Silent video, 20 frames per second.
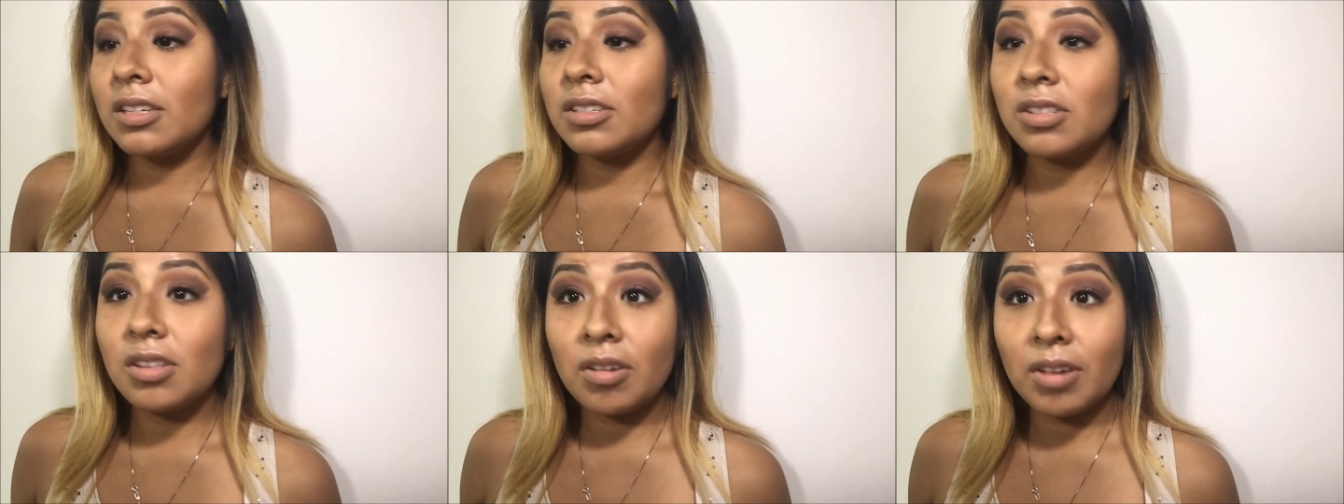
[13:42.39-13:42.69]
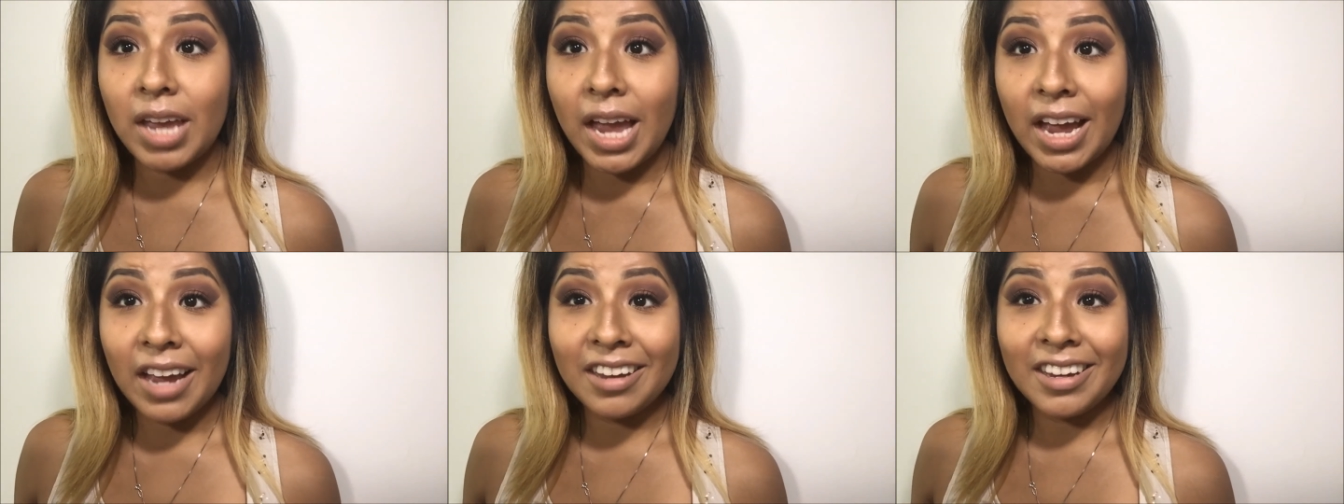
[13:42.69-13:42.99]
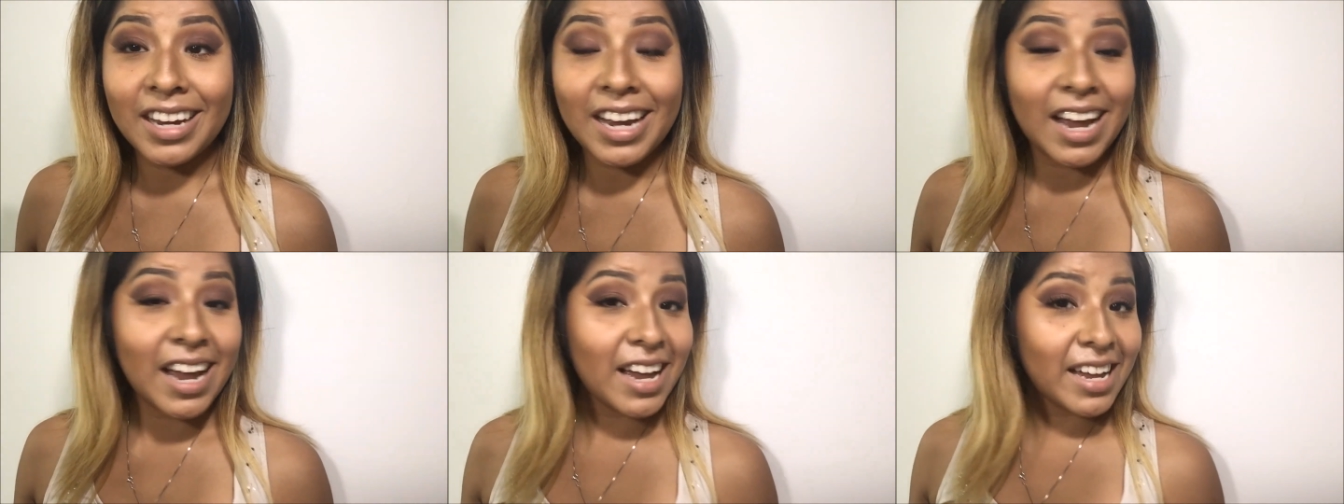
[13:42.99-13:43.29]
So yeah,
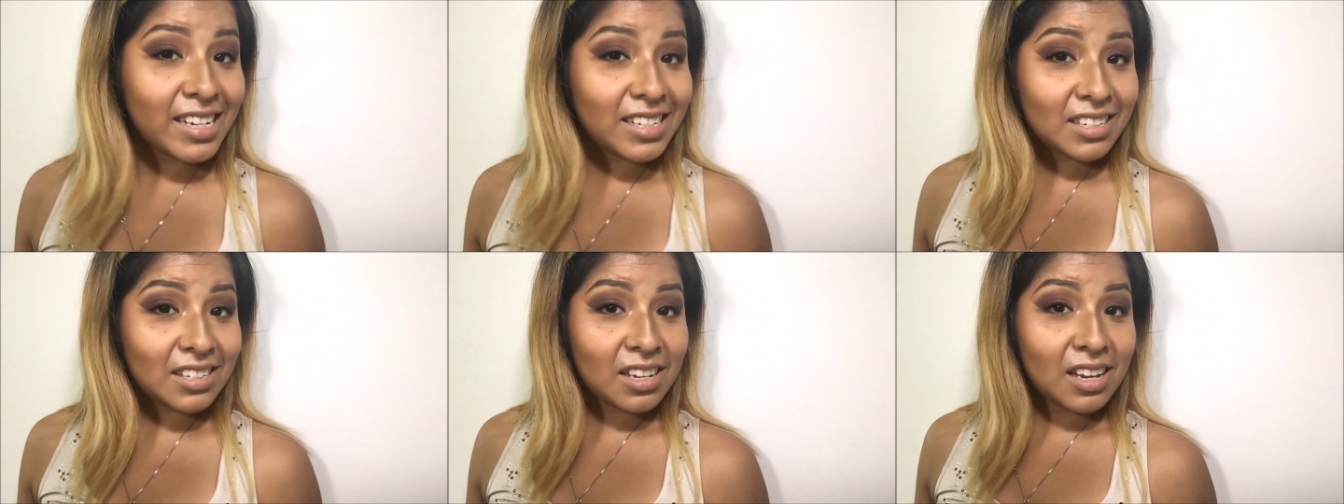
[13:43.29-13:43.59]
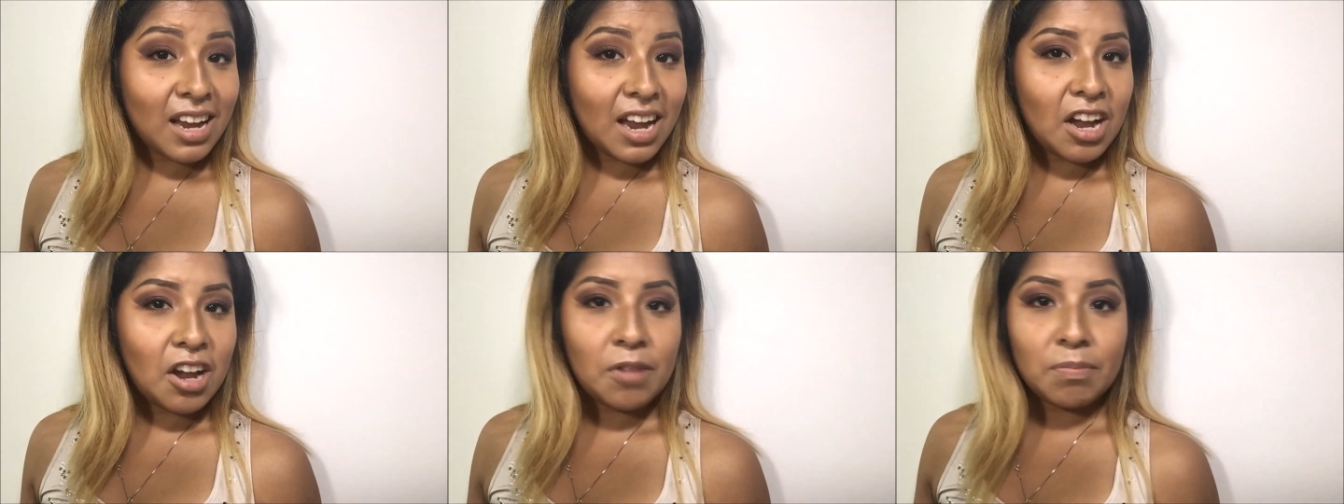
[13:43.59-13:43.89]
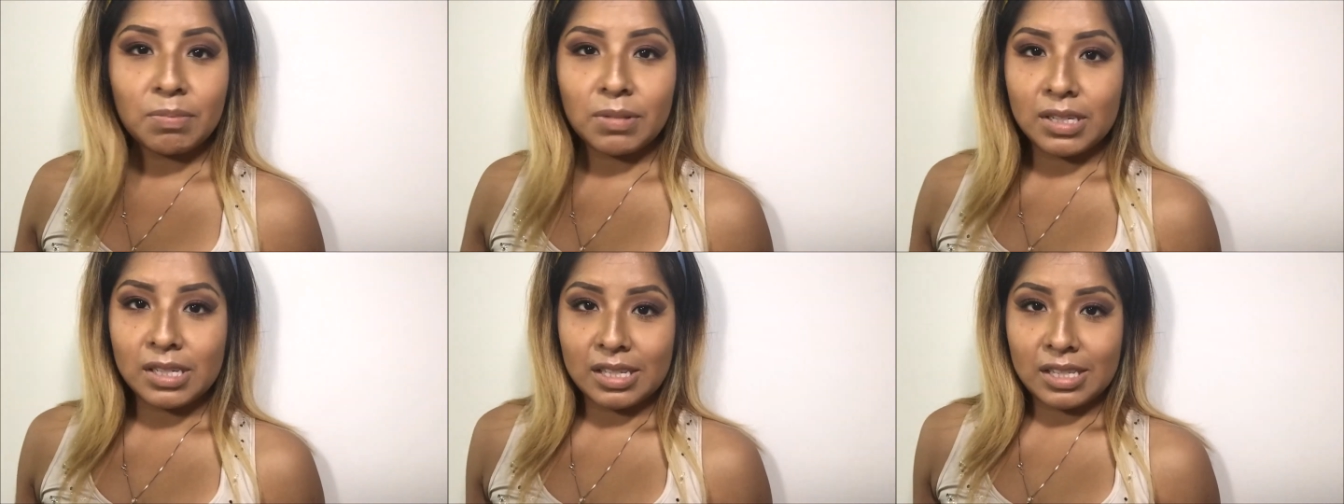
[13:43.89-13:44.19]
you guys, I
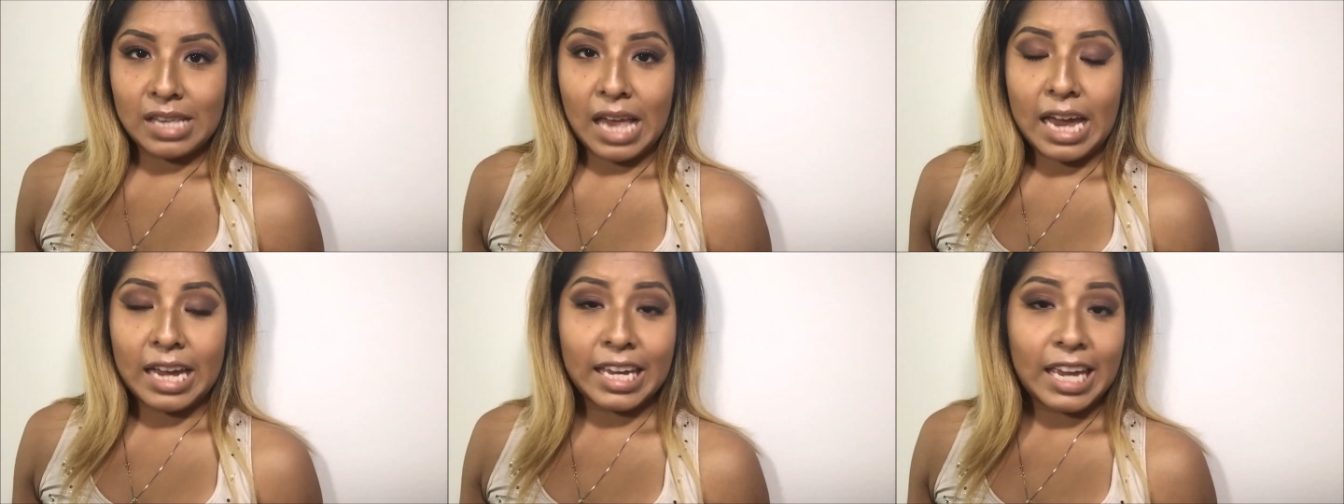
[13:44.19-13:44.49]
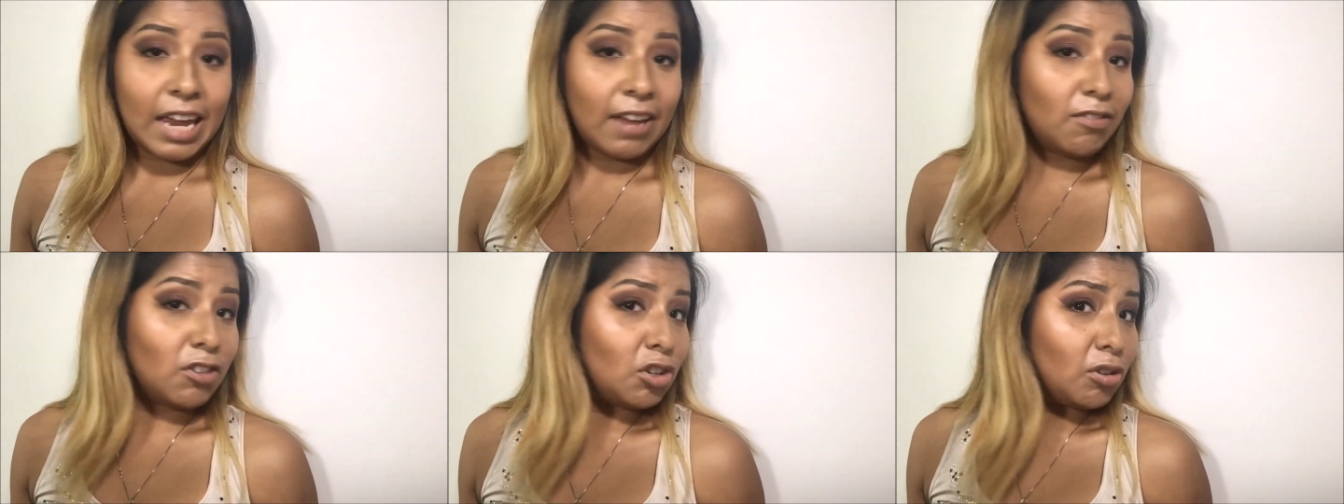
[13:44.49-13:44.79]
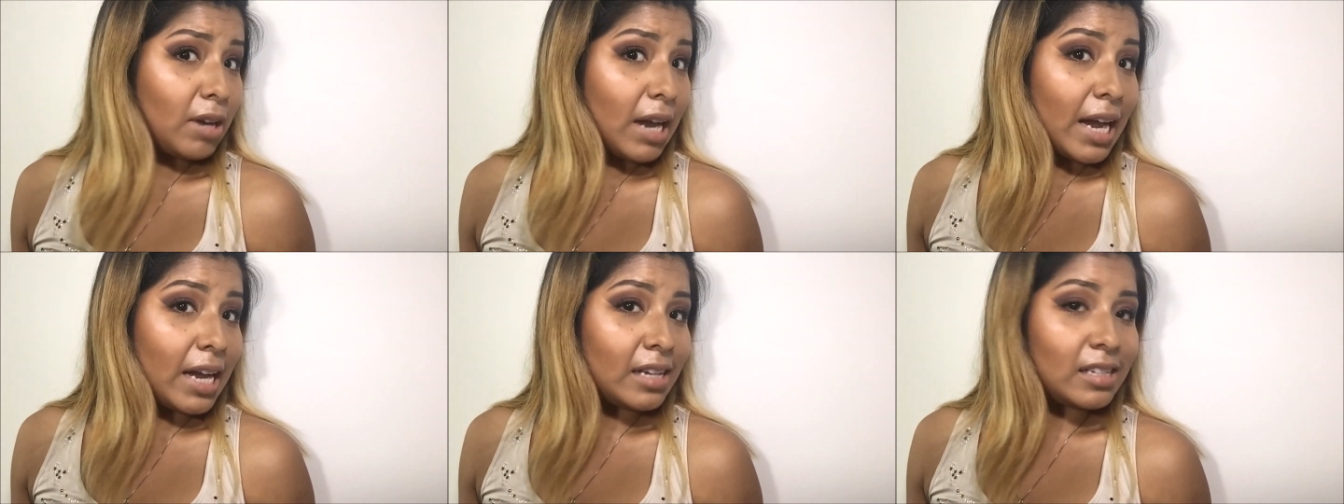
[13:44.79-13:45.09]
hope this gave you
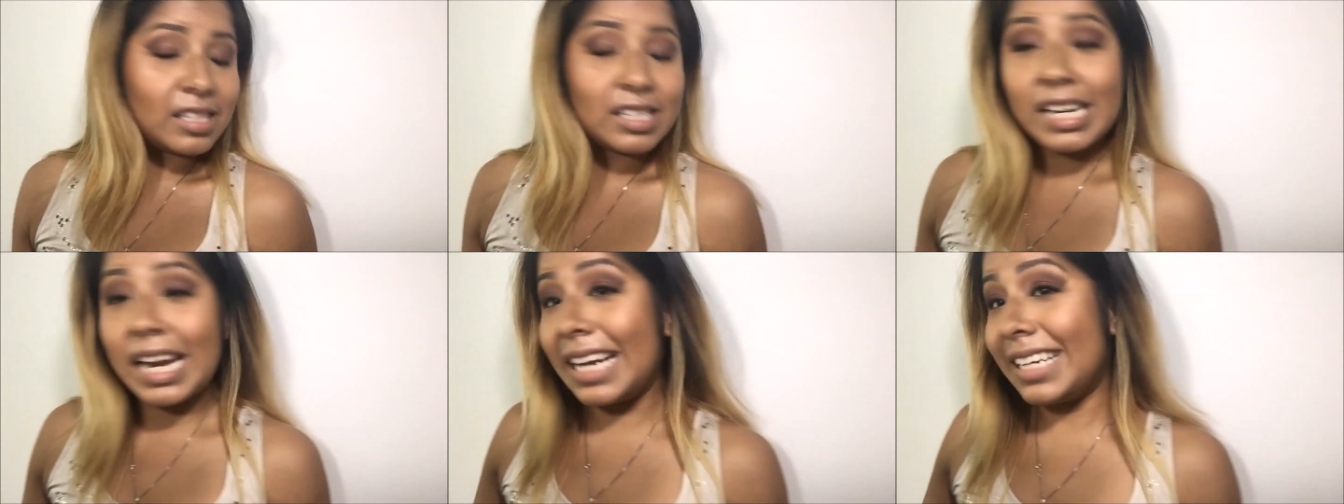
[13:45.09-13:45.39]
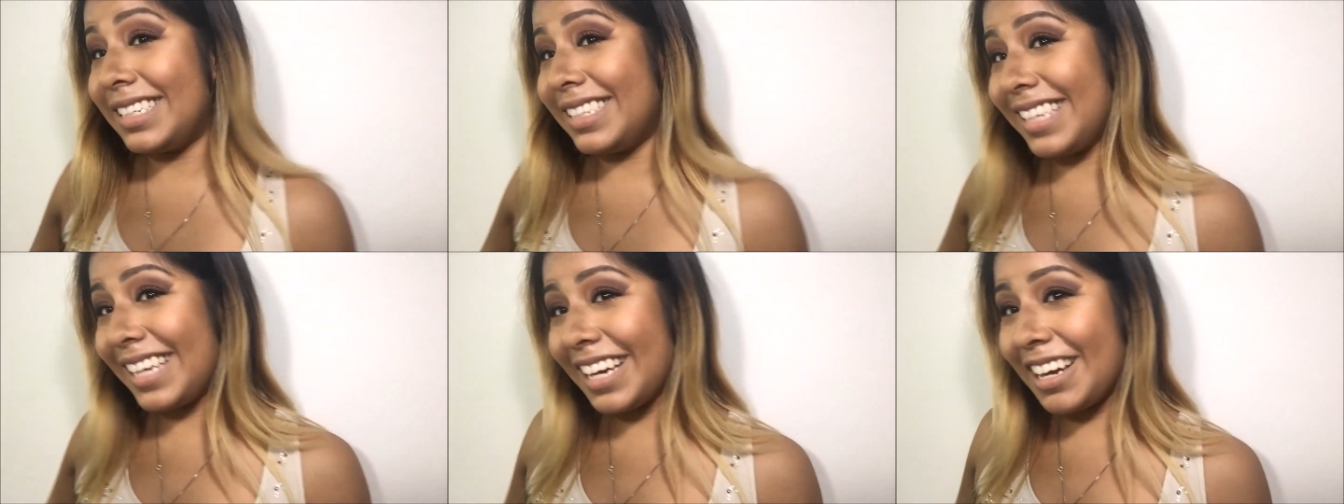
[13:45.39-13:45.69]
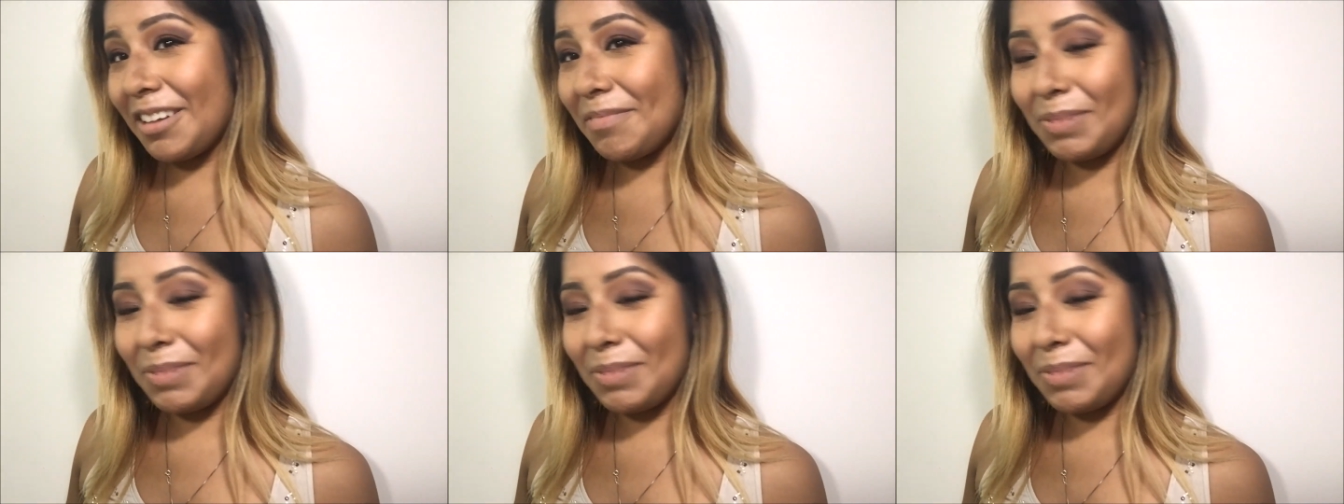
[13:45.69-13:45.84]
guys an idea.